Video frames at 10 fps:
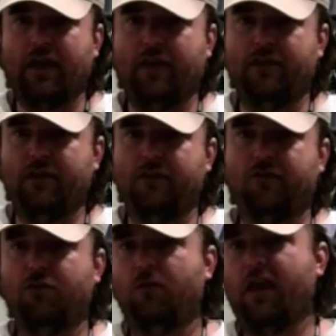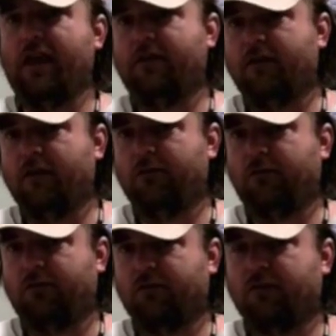and then the two eighth
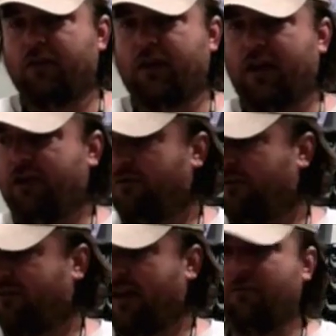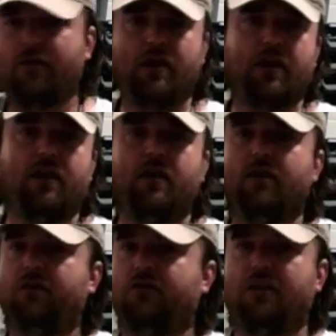notes kind of do the same thing.
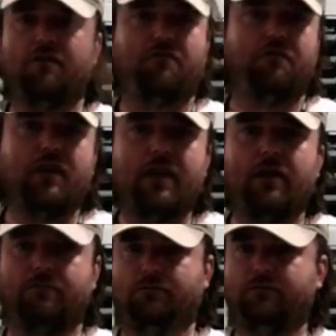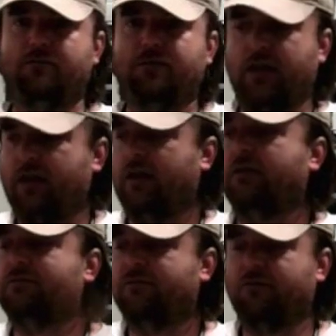So you have flam, flam,
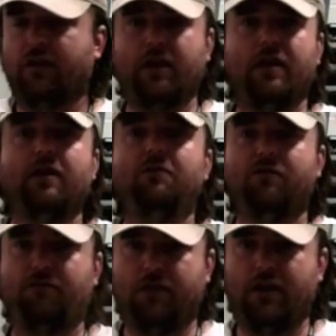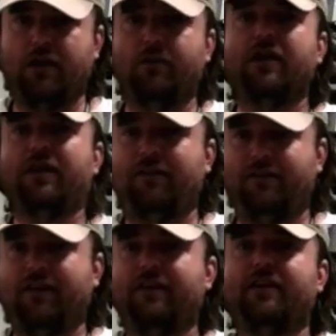flam, flam,
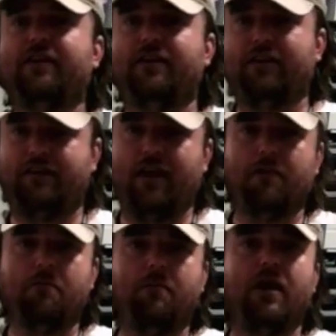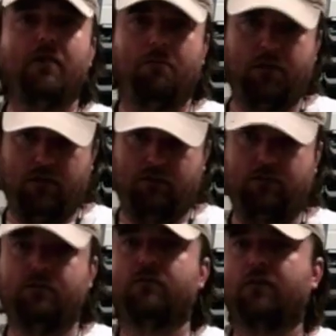digga digga digga pop pop boom.
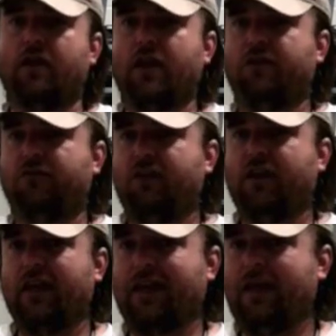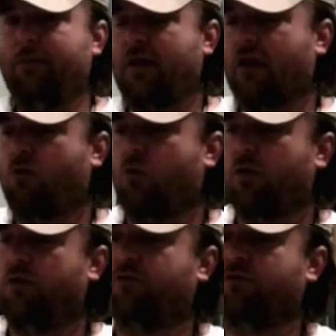Okay, so you kind of keep that quarter
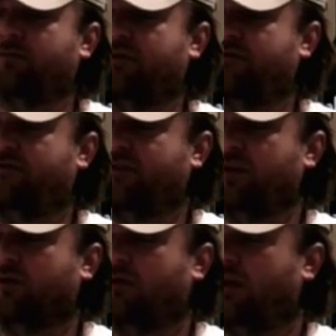note triplet feel